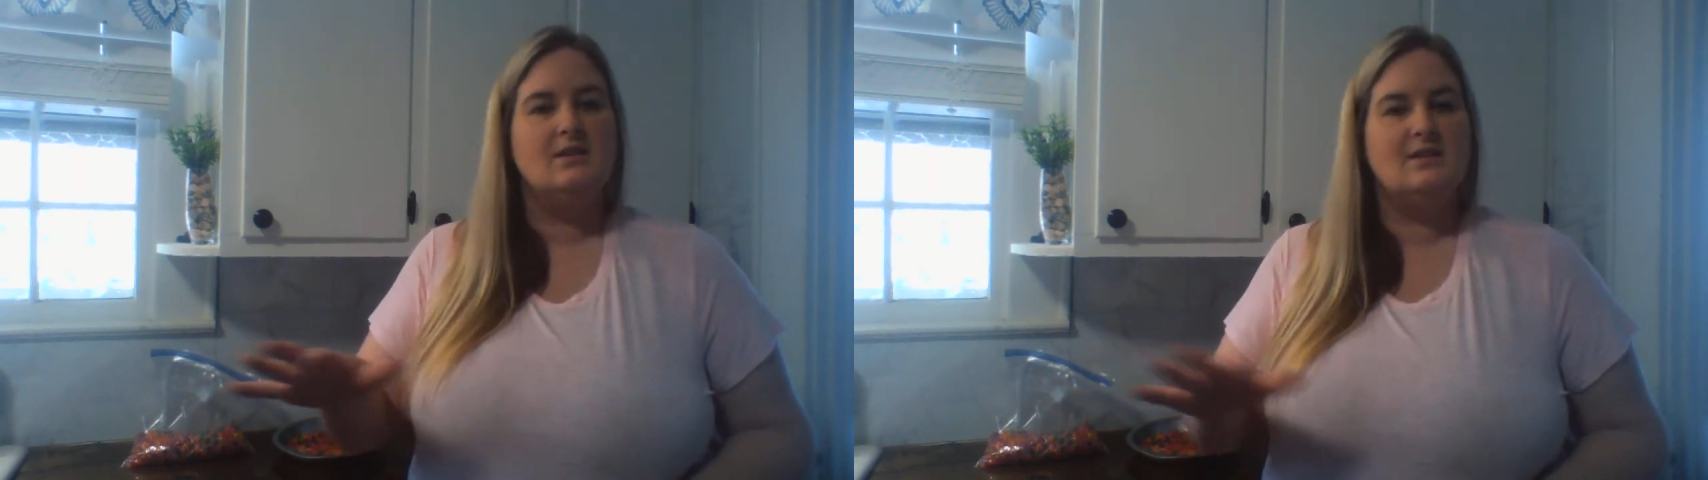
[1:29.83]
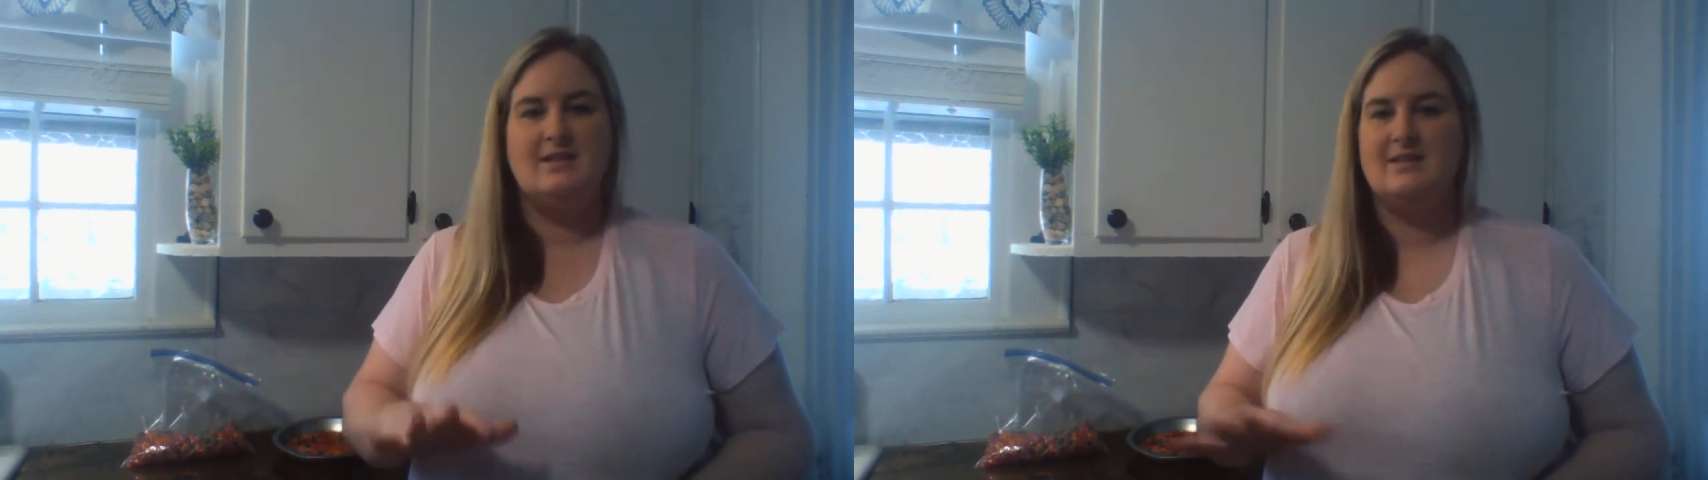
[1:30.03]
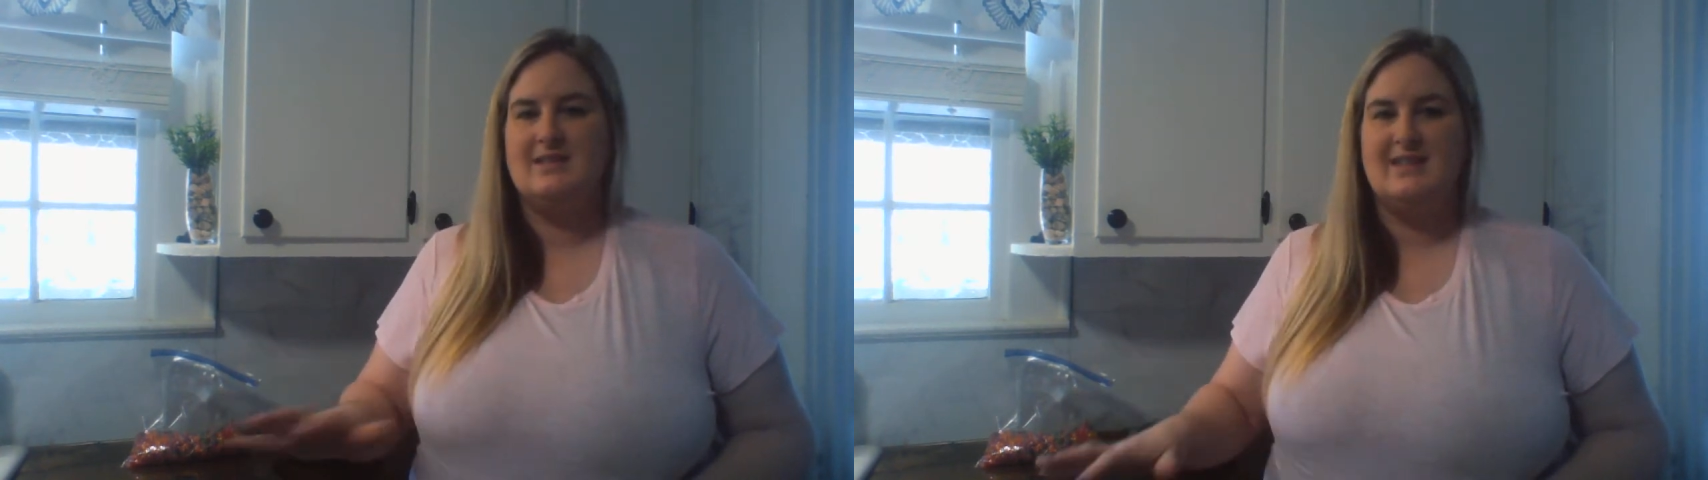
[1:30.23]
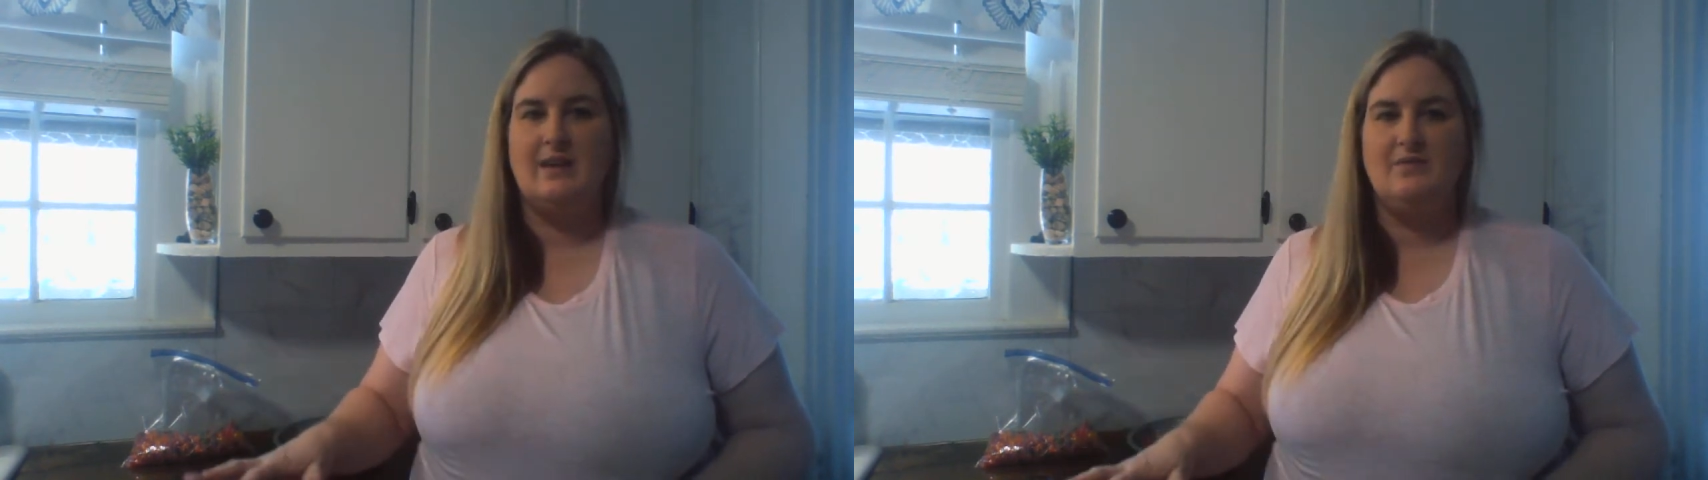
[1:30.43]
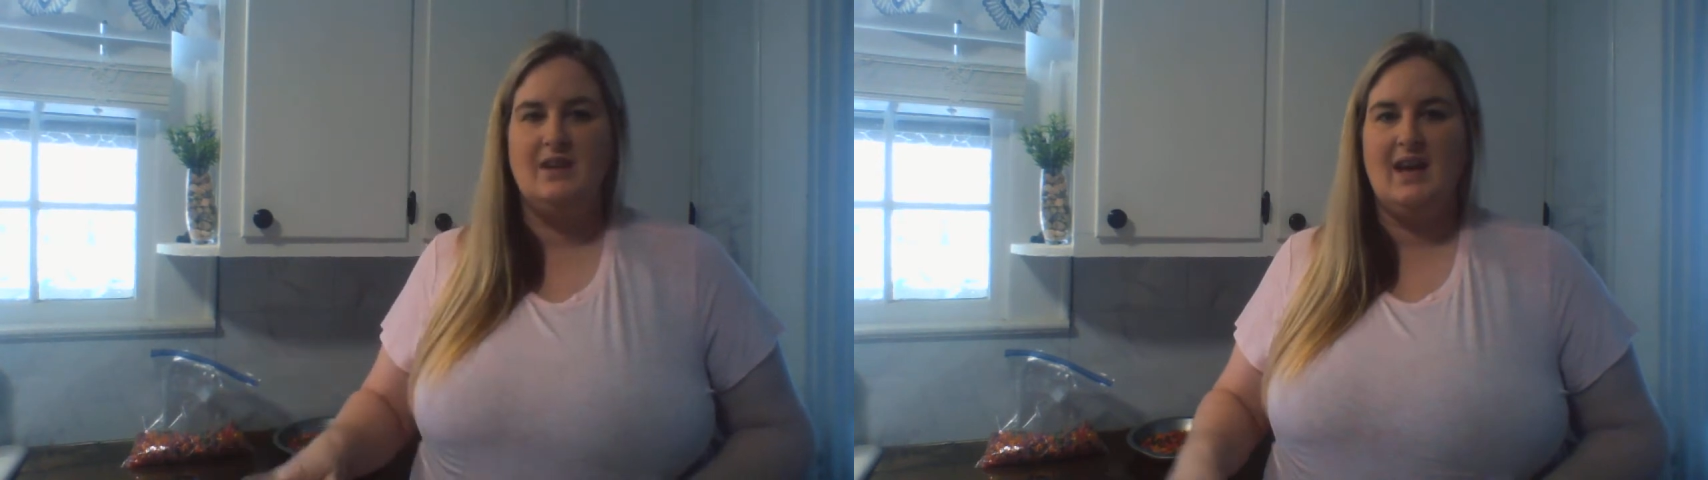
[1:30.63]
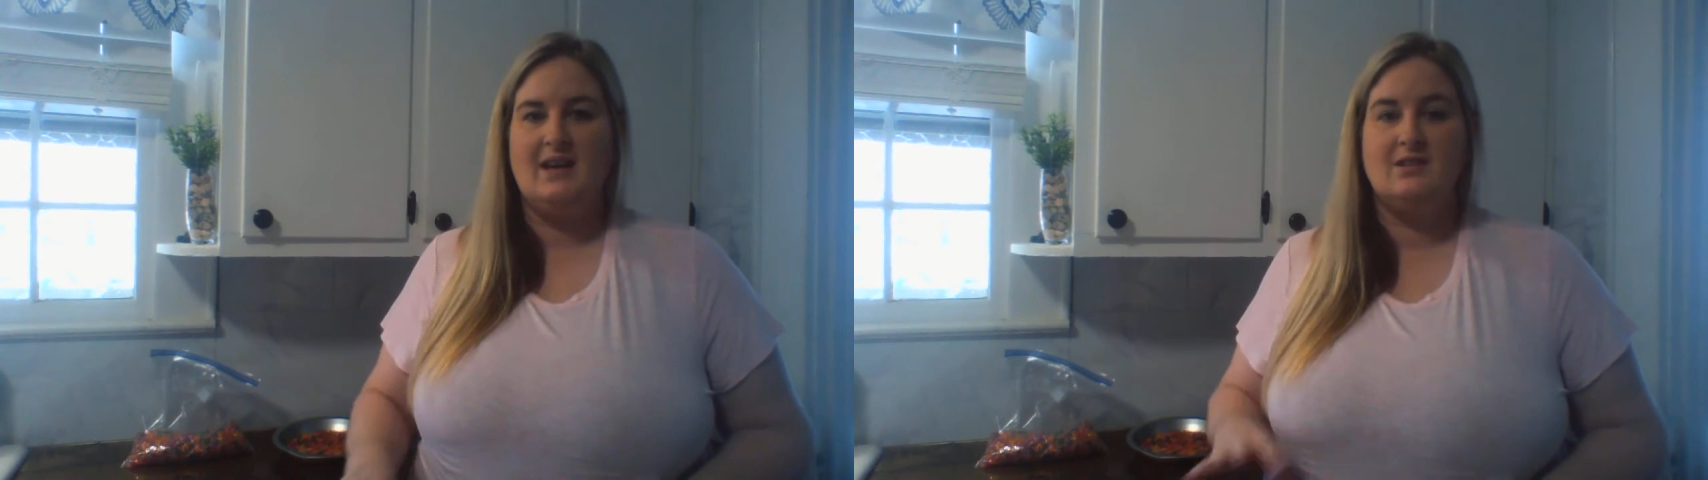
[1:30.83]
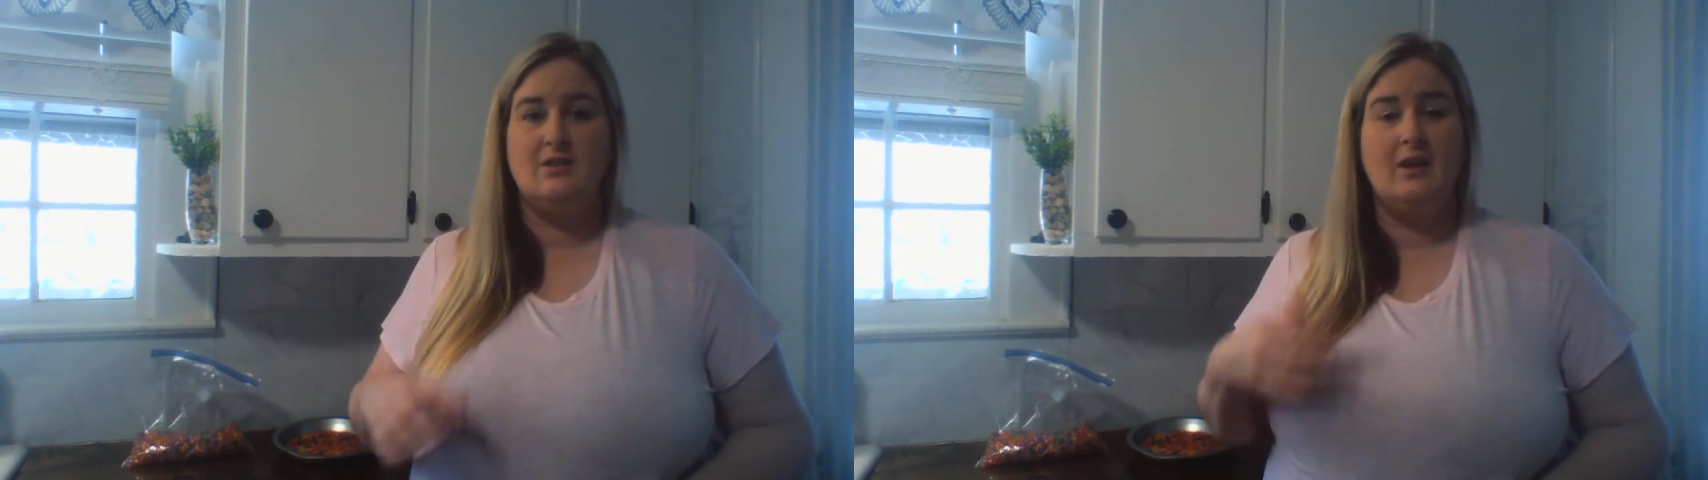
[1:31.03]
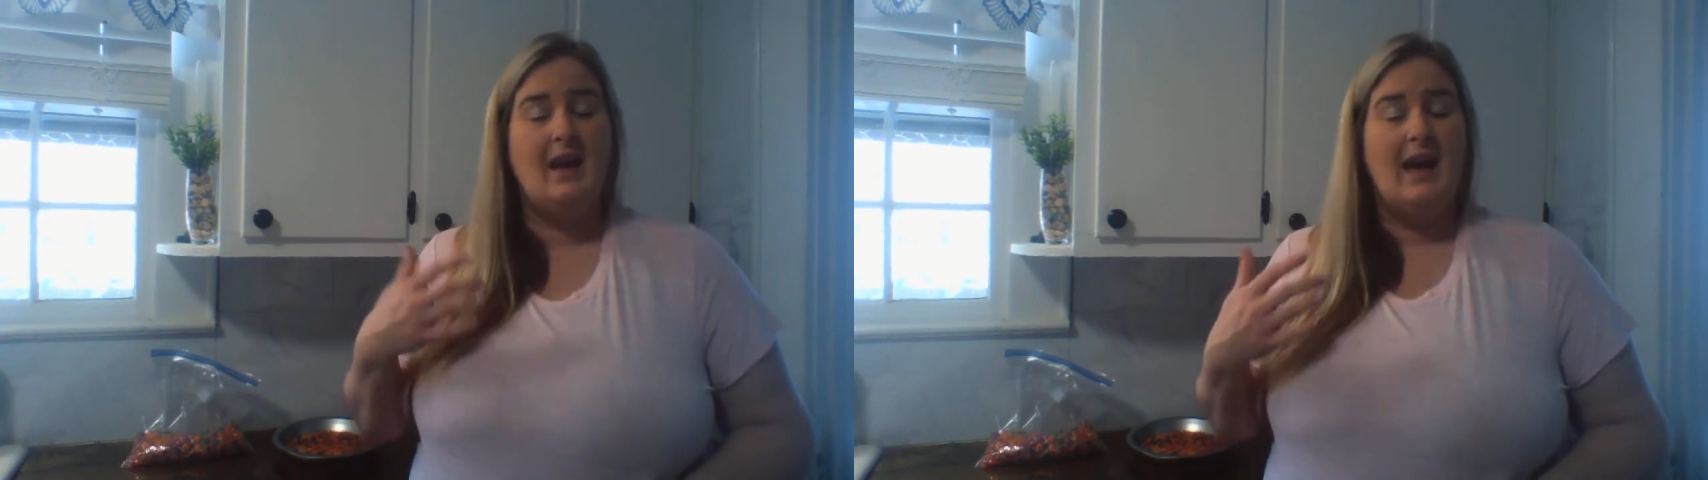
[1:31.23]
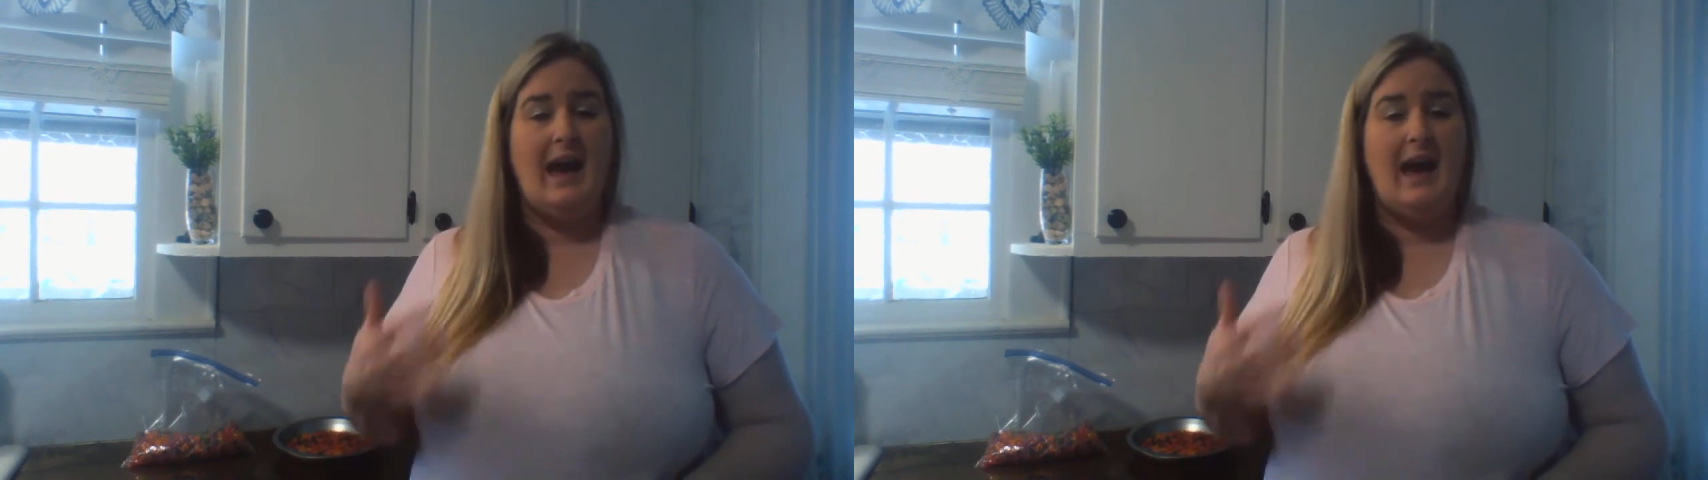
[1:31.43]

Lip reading: Just as a safety hazard,